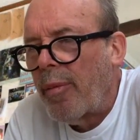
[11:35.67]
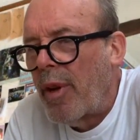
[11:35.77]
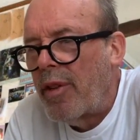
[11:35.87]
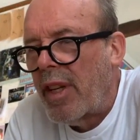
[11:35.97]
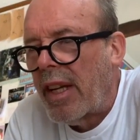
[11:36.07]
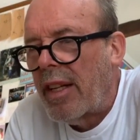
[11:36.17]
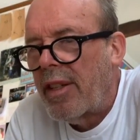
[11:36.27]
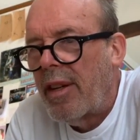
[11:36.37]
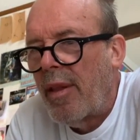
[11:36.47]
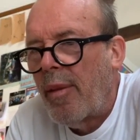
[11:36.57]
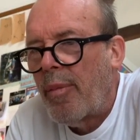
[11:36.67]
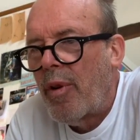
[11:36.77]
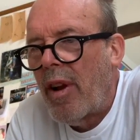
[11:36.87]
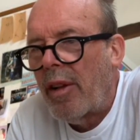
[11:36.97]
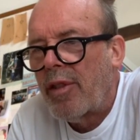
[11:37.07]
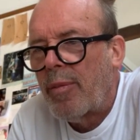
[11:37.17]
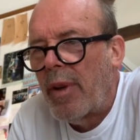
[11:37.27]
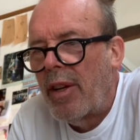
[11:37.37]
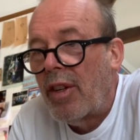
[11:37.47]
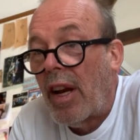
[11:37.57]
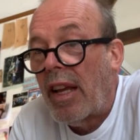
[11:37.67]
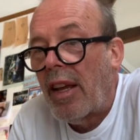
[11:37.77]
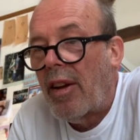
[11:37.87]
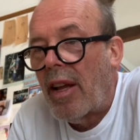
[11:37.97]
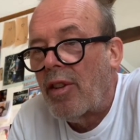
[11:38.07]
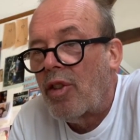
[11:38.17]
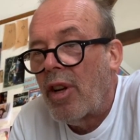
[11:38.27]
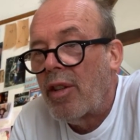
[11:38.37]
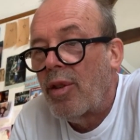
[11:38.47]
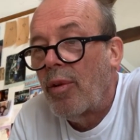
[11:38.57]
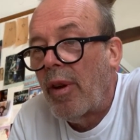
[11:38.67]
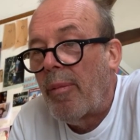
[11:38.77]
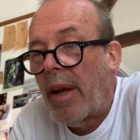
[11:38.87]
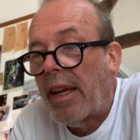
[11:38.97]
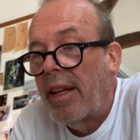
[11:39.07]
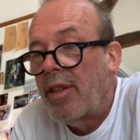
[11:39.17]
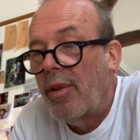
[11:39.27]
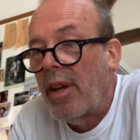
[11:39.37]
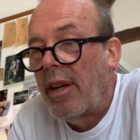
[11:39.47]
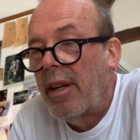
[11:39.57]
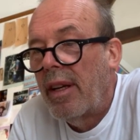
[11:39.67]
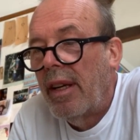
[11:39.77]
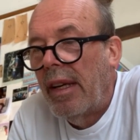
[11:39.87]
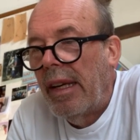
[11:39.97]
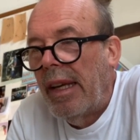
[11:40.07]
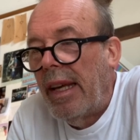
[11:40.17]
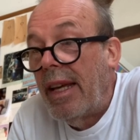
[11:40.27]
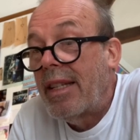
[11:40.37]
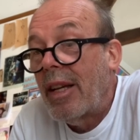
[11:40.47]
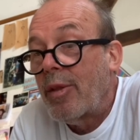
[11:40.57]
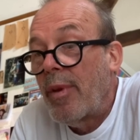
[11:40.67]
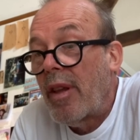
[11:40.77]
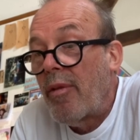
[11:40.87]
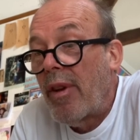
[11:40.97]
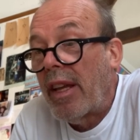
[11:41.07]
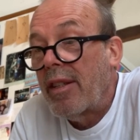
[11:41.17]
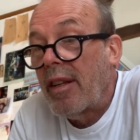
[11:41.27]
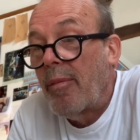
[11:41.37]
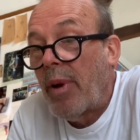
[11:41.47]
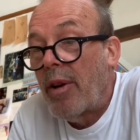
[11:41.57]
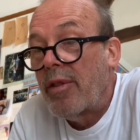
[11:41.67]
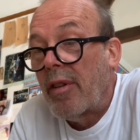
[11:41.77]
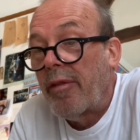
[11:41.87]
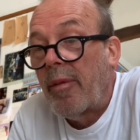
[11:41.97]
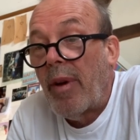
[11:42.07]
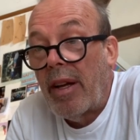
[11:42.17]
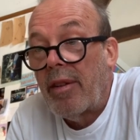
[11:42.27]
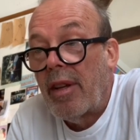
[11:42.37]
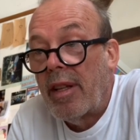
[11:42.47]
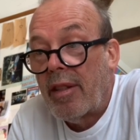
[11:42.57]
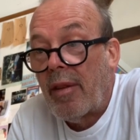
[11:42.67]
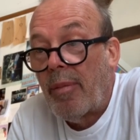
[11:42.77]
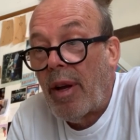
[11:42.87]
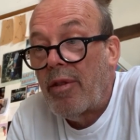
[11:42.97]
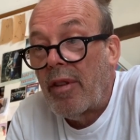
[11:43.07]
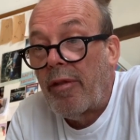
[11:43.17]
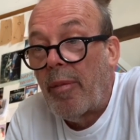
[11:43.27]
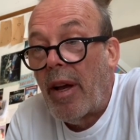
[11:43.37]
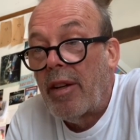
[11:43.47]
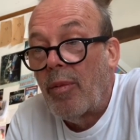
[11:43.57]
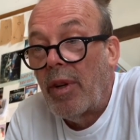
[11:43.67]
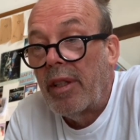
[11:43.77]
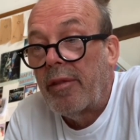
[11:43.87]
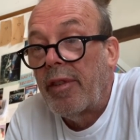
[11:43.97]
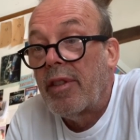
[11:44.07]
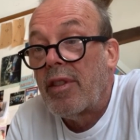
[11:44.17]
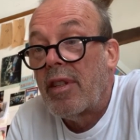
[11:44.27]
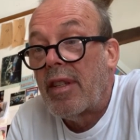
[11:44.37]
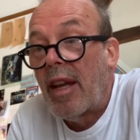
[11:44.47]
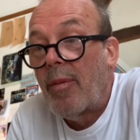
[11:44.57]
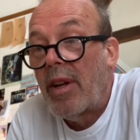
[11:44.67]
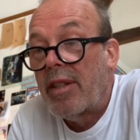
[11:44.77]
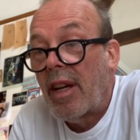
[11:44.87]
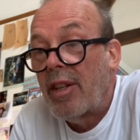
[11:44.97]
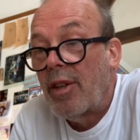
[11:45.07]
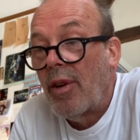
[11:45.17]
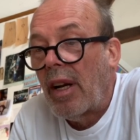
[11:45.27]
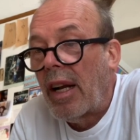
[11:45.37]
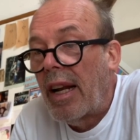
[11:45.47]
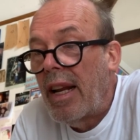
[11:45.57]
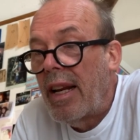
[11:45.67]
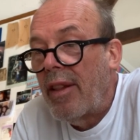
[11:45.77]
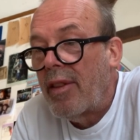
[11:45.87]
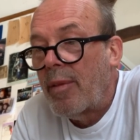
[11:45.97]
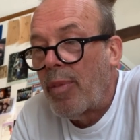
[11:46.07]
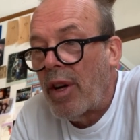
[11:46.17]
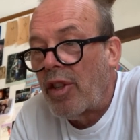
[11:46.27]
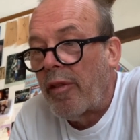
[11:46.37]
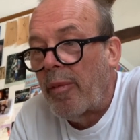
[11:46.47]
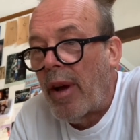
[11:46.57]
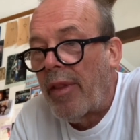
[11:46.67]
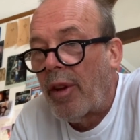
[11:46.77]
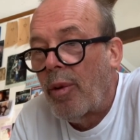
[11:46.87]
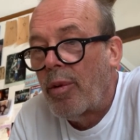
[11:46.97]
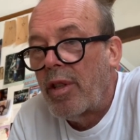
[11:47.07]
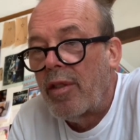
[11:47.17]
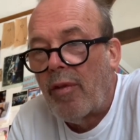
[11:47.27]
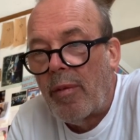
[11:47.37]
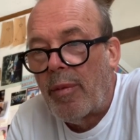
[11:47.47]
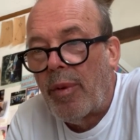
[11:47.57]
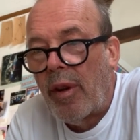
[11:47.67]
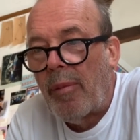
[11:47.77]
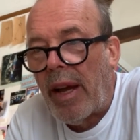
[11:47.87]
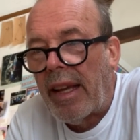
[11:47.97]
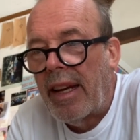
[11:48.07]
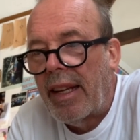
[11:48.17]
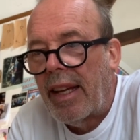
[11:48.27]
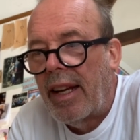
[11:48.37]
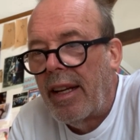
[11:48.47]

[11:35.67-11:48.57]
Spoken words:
music underneath the Brunel speech, and I go down to try and talk him back into it. He tells me that Rick, his composer from Underworld, feels the same way as I do, and clearly there's pressure from other quarters for him to put it back in again.